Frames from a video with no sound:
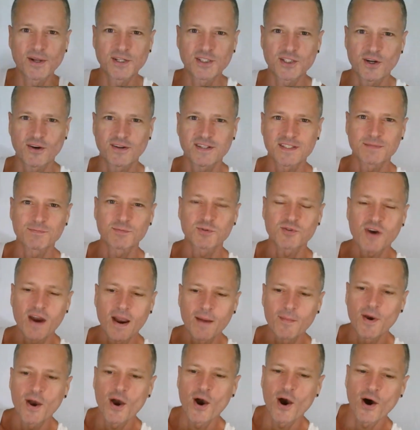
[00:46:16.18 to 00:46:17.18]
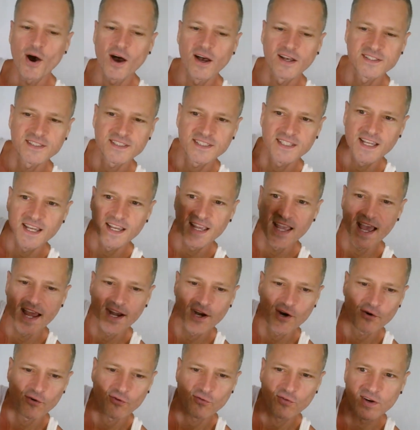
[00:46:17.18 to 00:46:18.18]
share, and subscribe. I'll see you
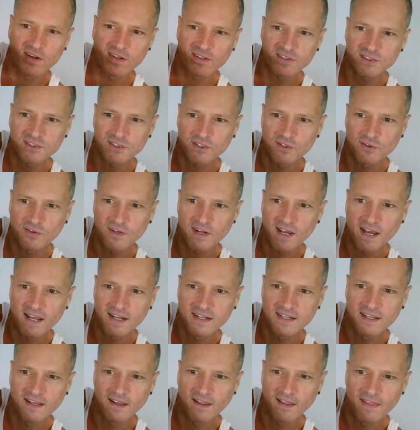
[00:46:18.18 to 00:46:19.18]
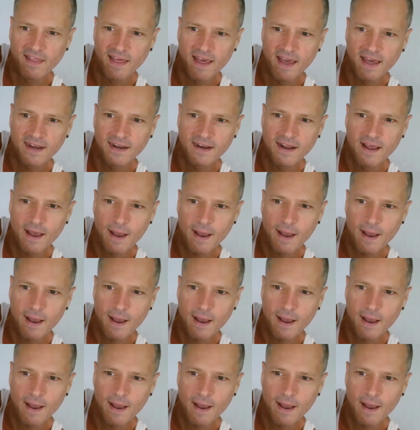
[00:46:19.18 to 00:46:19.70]
again real soon. Until then,